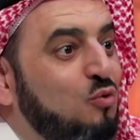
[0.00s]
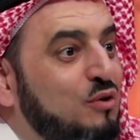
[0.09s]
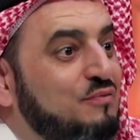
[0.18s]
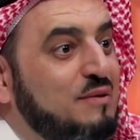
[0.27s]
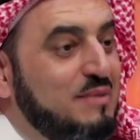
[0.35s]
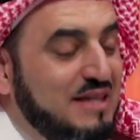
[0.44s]
at the
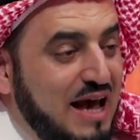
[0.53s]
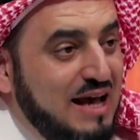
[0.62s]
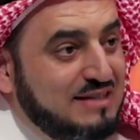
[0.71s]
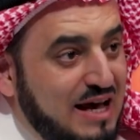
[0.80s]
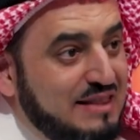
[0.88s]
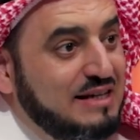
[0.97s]
beginning of
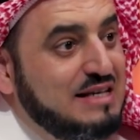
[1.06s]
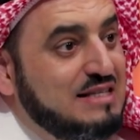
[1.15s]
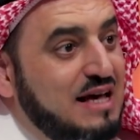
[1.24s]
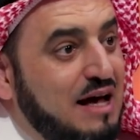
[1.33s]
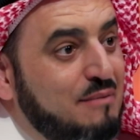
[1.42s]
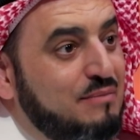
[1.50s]
this book
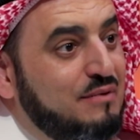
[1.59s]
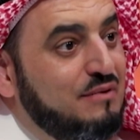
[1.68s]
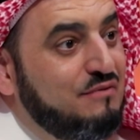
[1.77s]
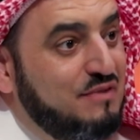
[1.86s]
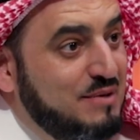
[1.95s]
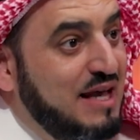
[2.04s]
states
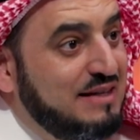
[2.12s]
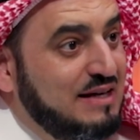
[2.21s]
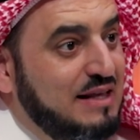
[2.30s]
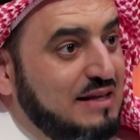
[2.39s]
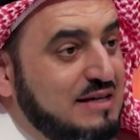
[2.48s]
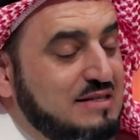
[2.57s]
that the
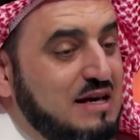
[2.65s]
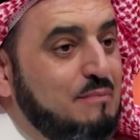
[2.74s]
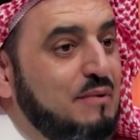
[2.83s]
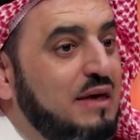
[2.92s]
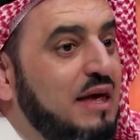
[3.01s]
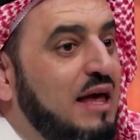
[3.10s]
Jewish
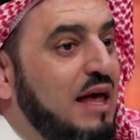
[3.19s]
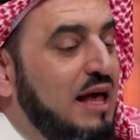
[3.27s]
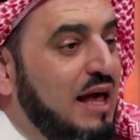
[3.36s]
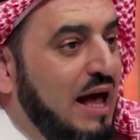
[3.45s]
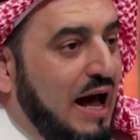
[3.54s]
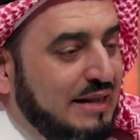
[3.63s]
contribution
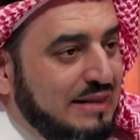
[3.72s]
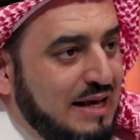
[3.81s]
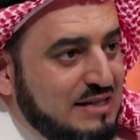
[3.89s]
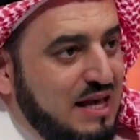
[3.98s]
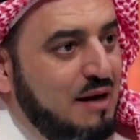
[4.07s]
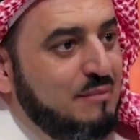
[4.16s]
to
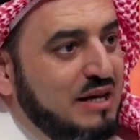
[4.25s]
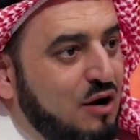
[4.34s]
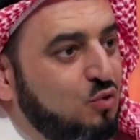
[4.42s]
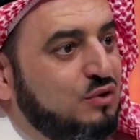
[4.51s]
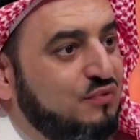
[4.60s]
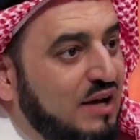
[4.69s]

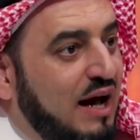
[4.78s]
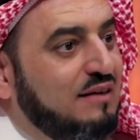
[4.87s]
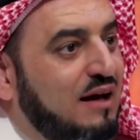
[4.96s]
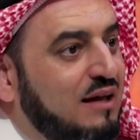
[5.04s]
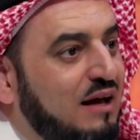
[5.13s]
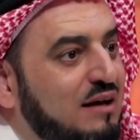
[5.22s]
civilization is
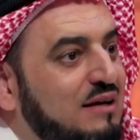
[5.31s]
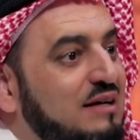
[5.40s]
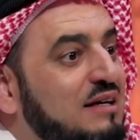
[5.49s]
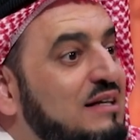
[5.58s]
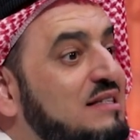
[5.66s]
zero.